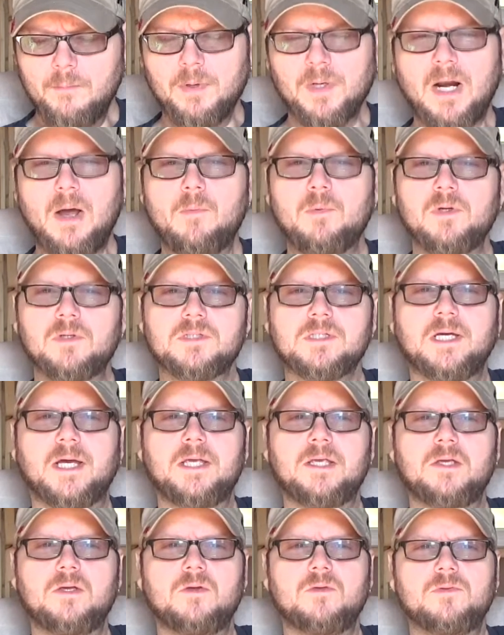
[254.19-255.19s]
But I will tell
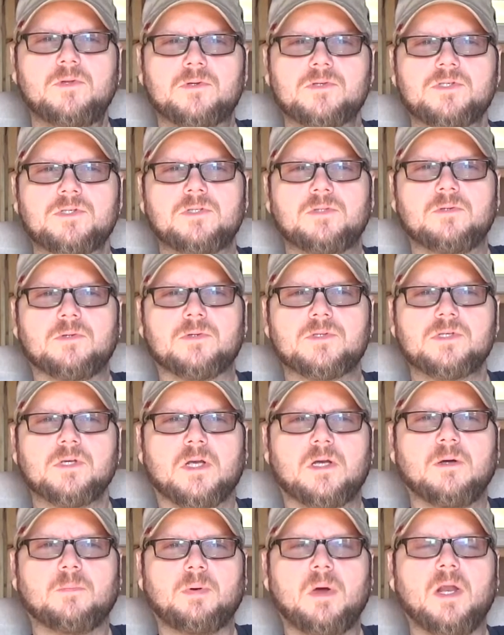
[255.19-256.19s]
you, there's
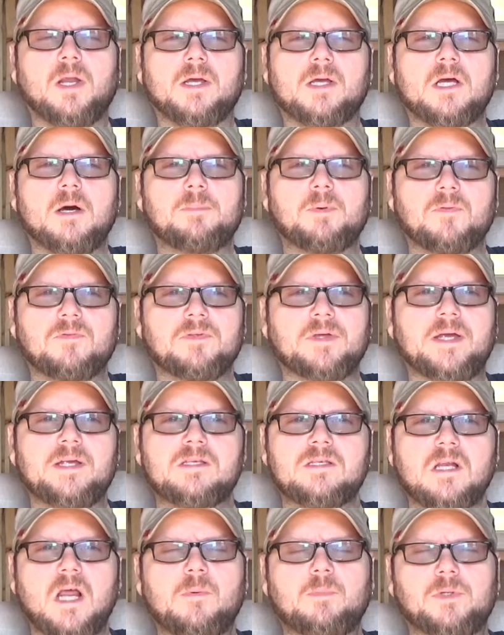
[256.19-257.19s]
probably a couple
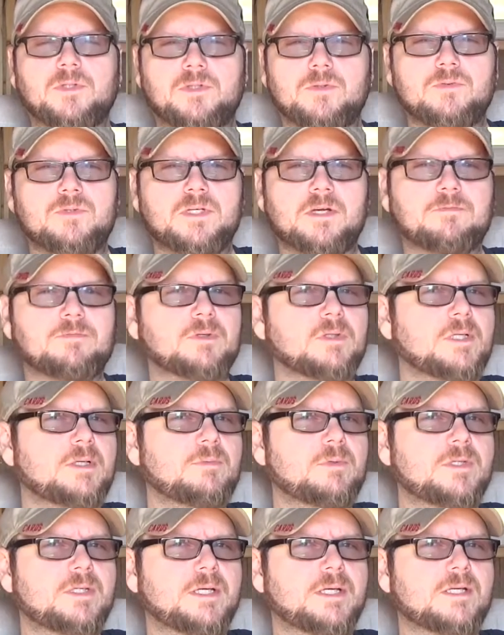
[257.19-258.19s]
things that I would do
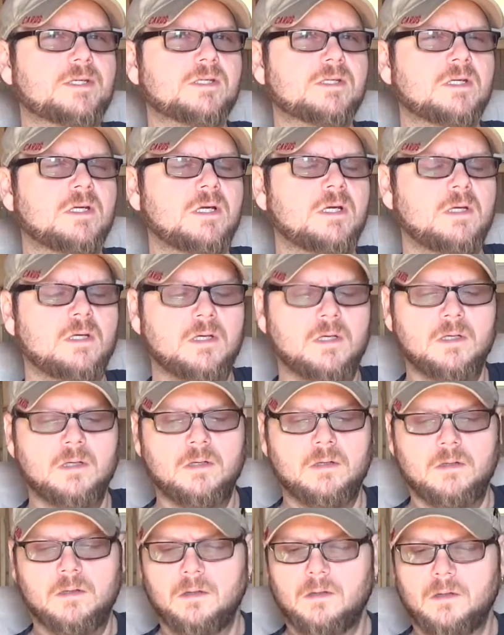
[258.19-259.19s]
differently with this.
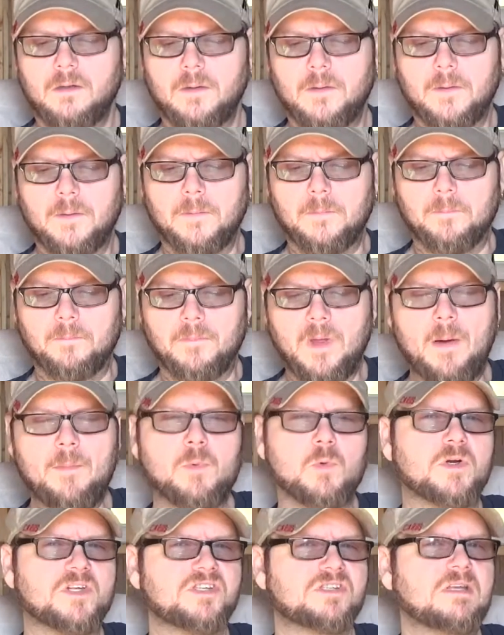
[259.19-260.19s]
I'm
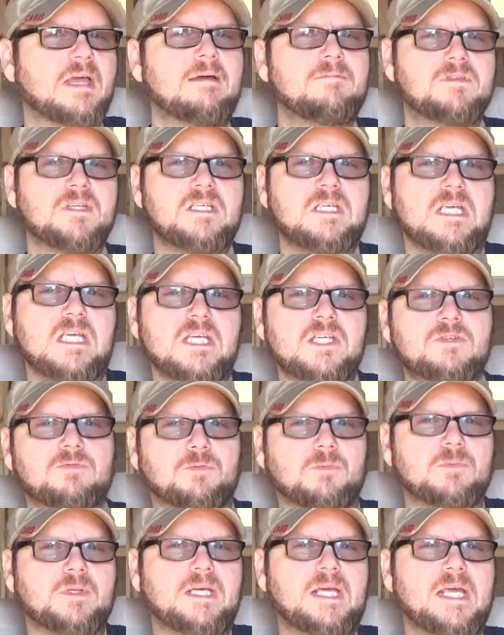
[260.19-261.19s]
going to save the yeast
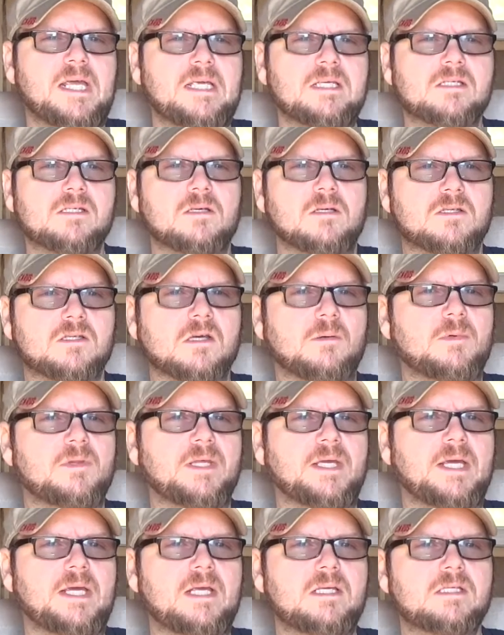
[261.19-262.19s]
from some of
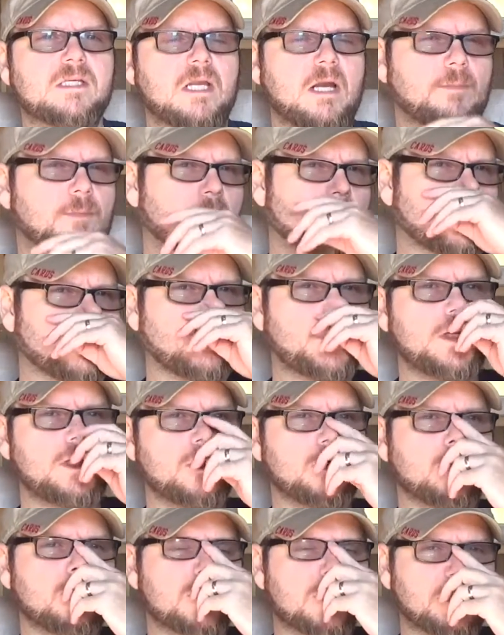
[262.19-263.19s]
these, and I'm going to
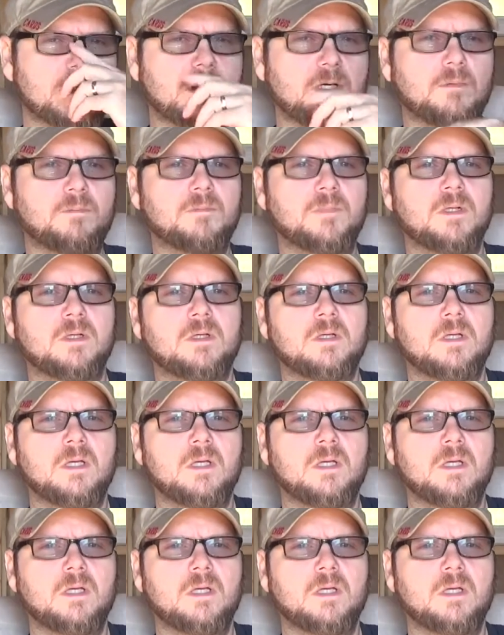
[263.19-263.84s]
reuse them